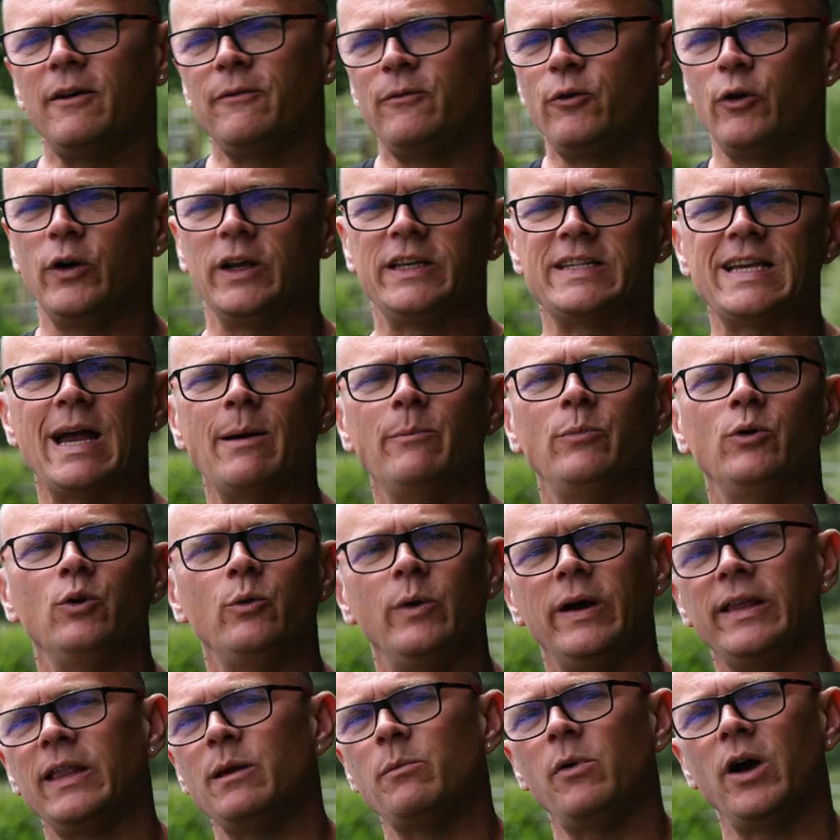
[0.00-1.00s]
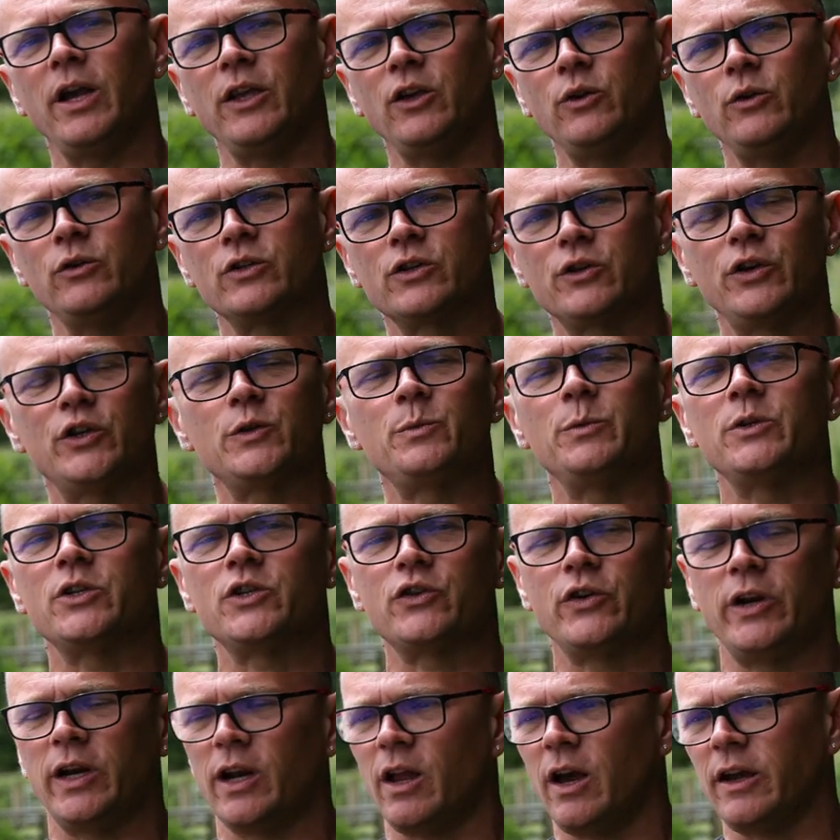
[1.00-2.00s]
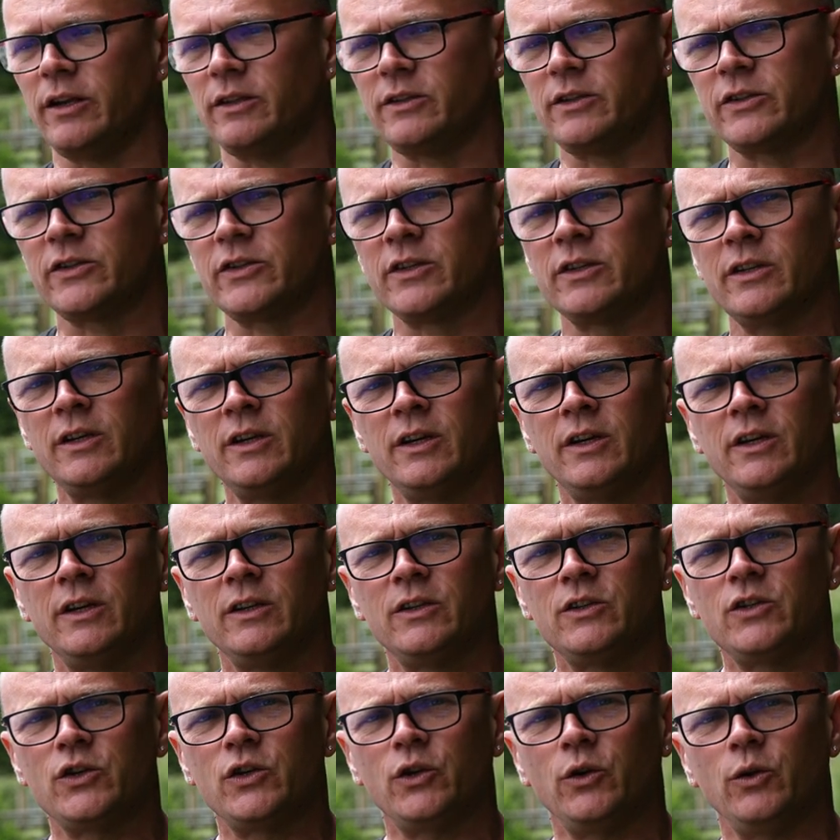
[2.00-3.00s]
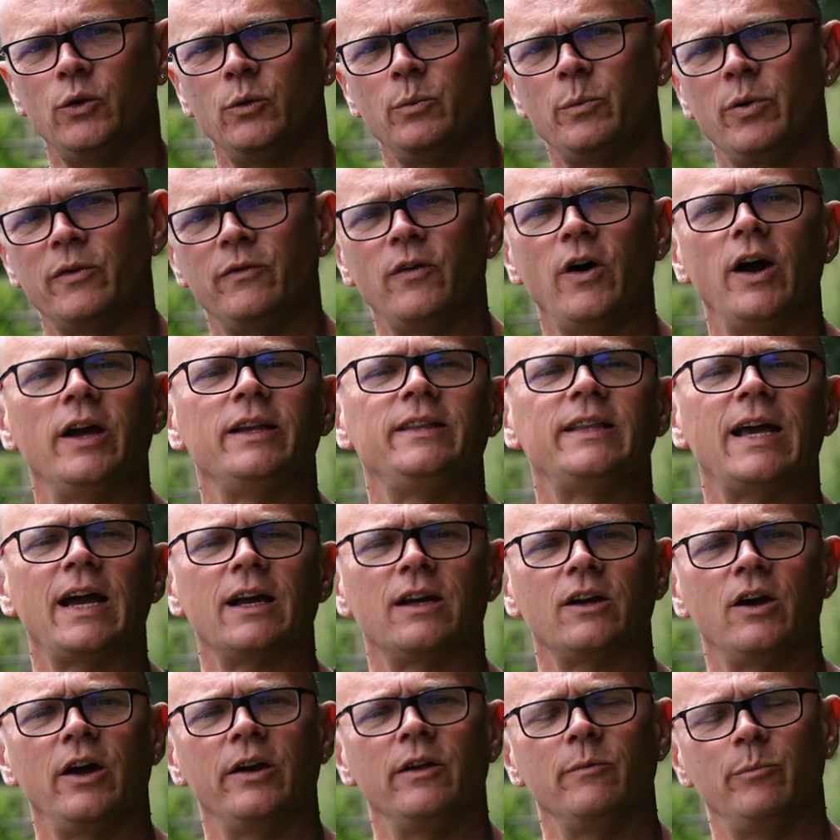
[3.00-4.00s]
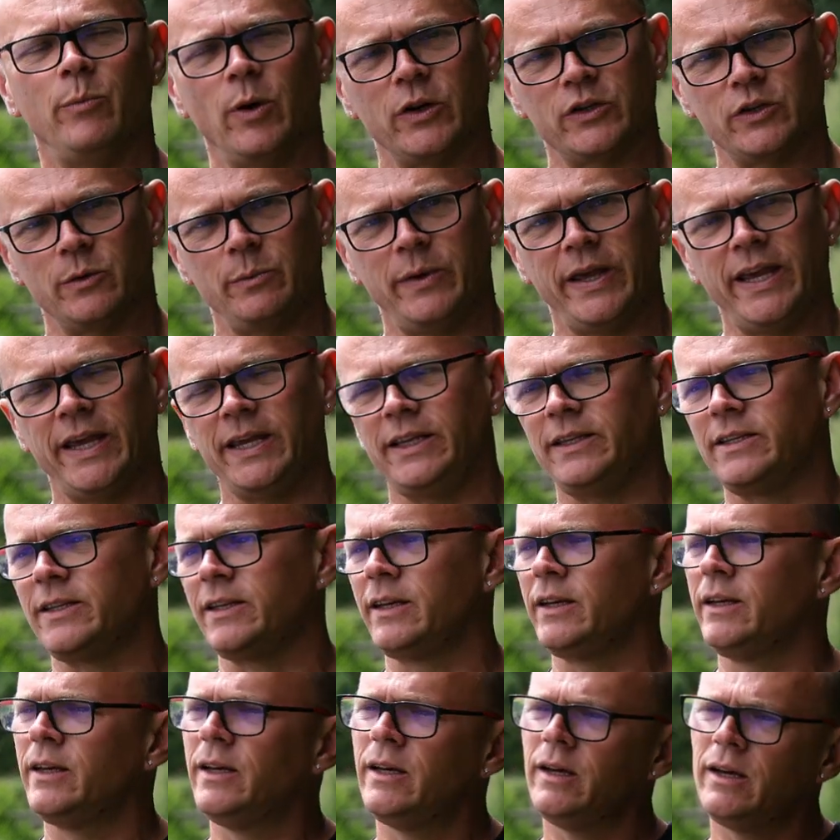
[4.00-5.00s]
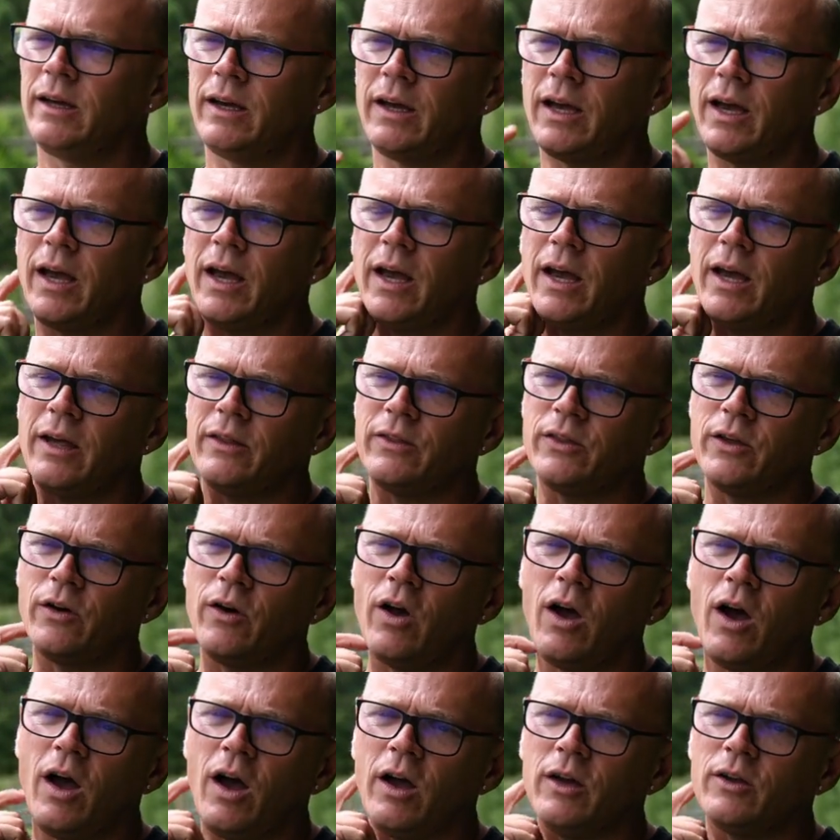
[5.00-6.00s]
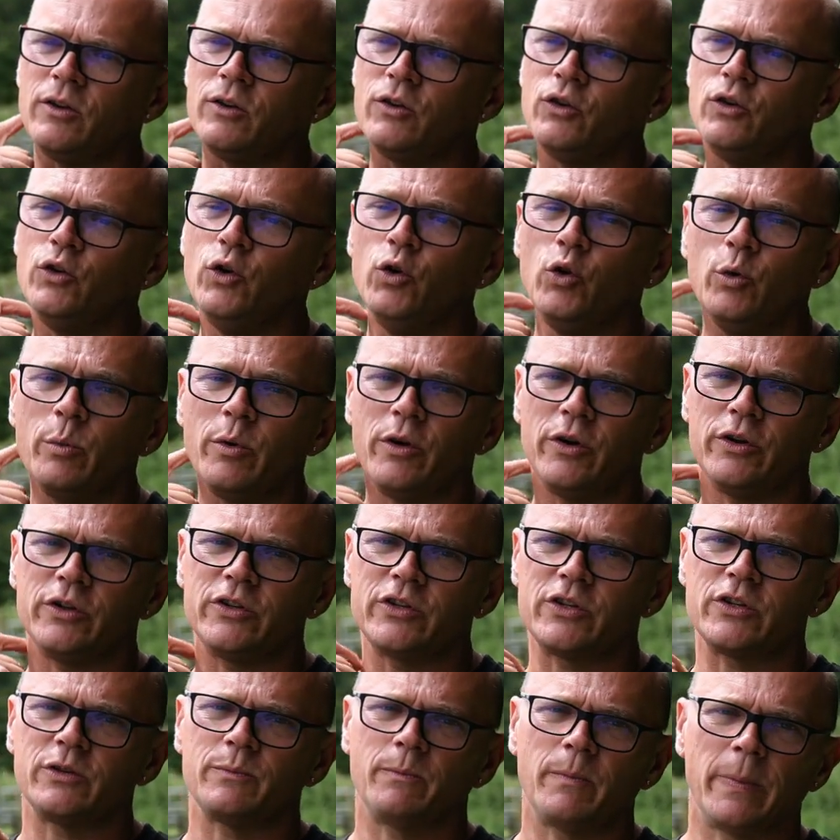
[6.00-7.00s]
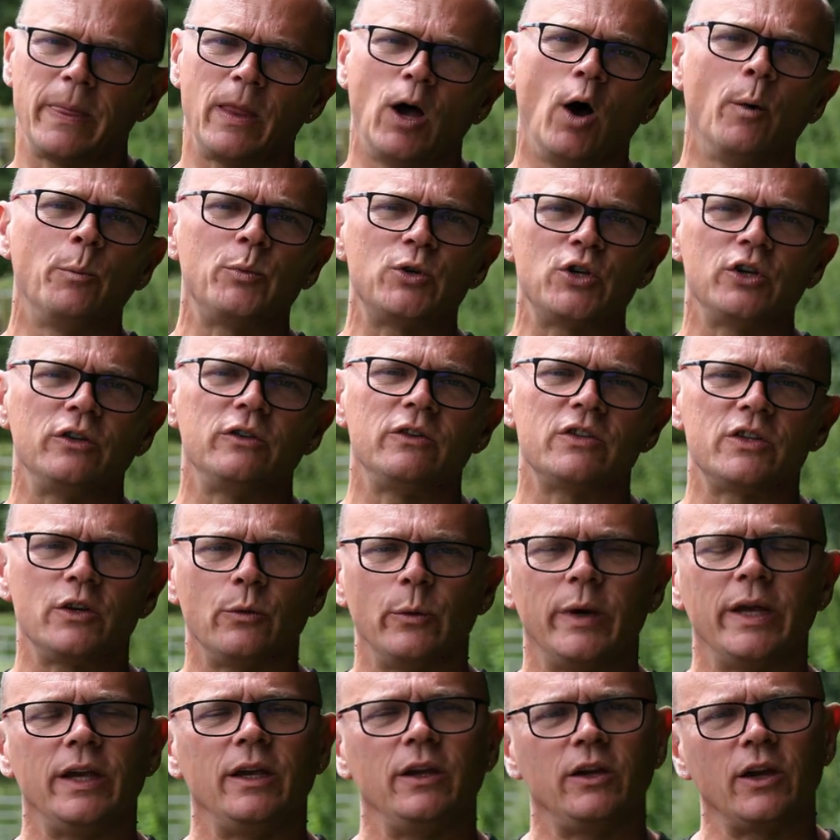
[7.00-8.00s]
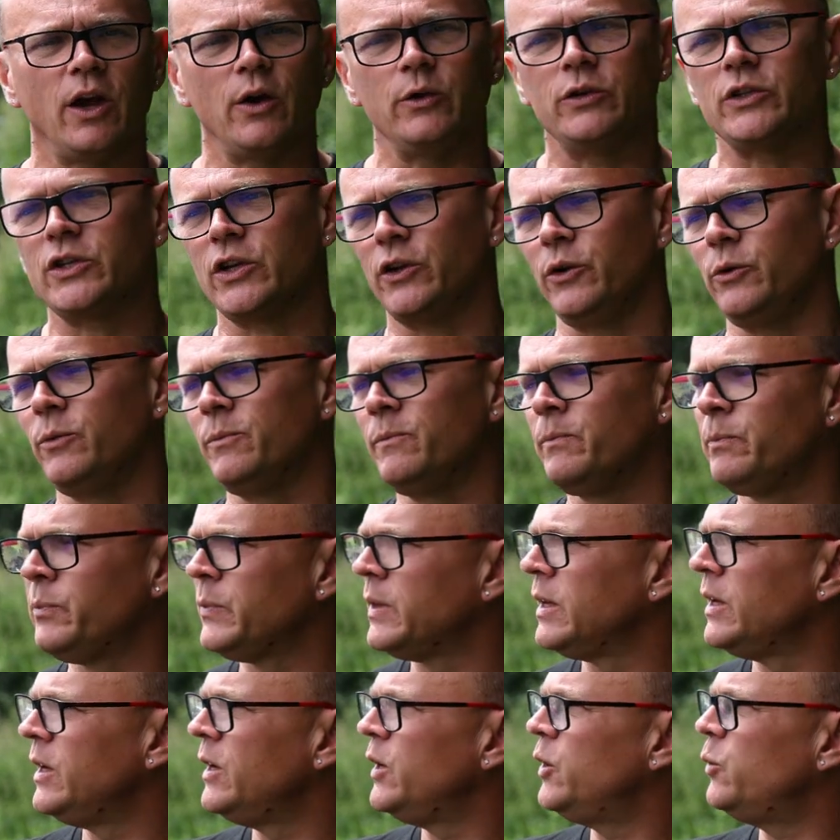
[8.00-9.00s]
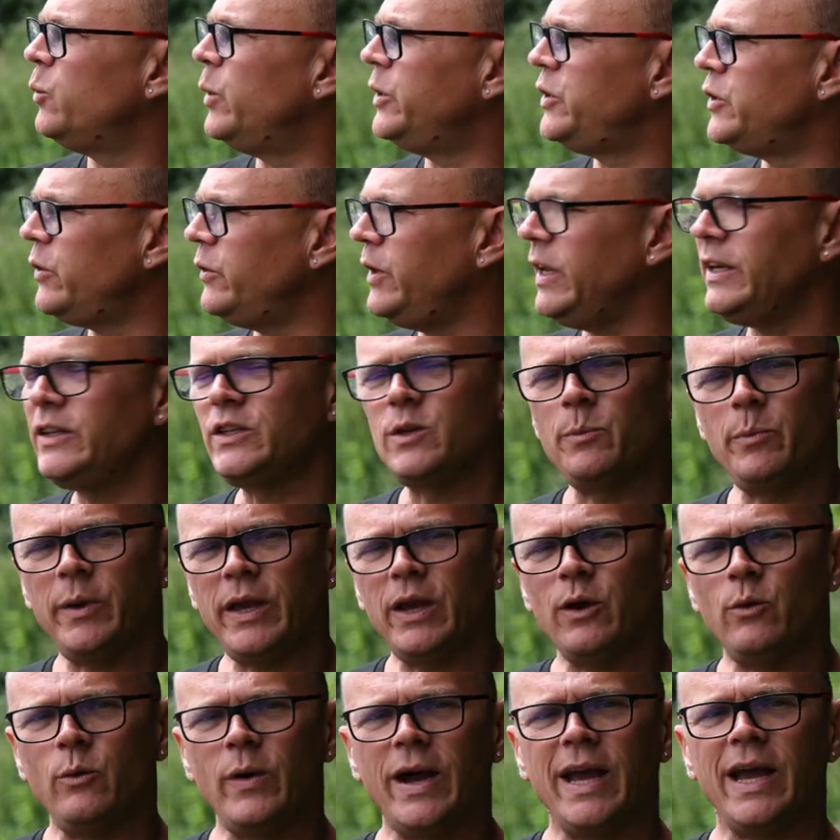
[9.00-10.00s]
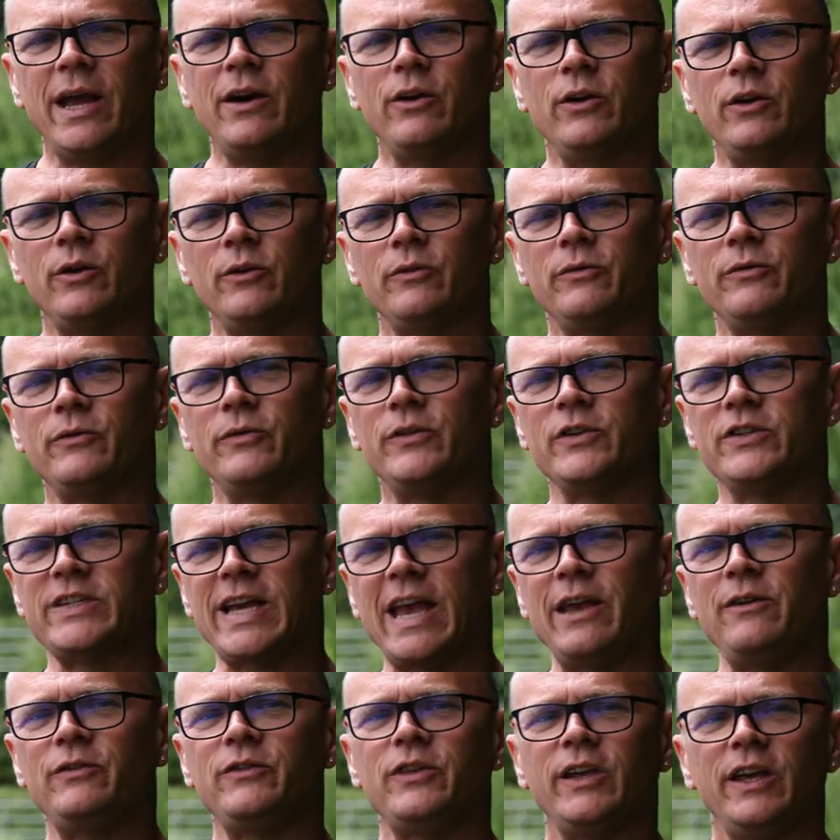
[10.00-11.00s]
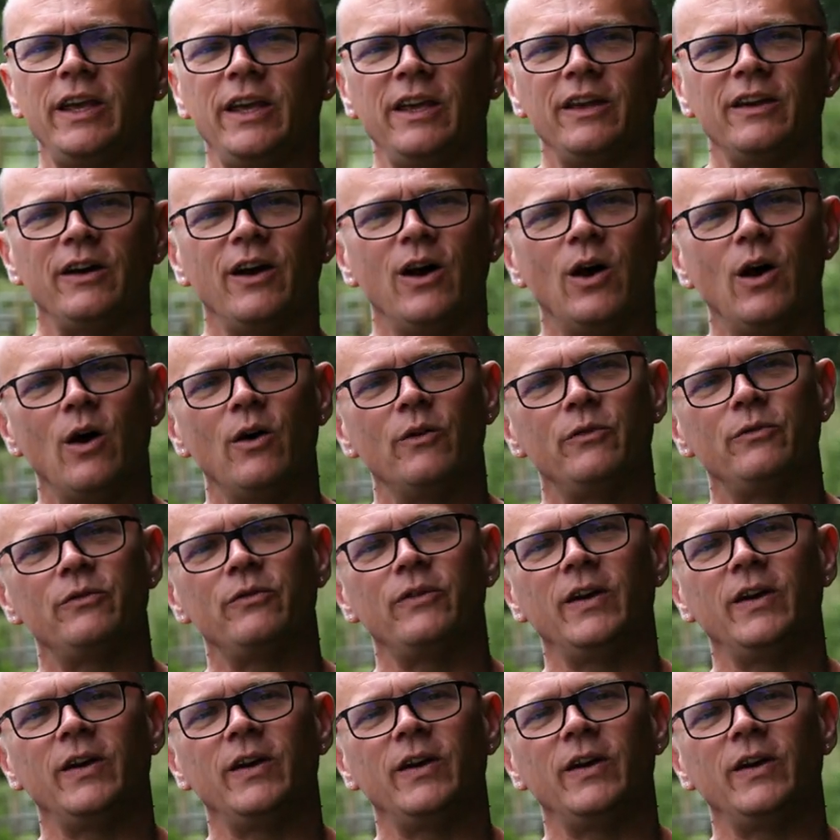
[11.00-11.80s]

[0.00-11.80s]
for example, where they might use Christmas tree lights to provide that kind of bottom heat. There are numerous options that we can go to. We do need to be aware of the safety of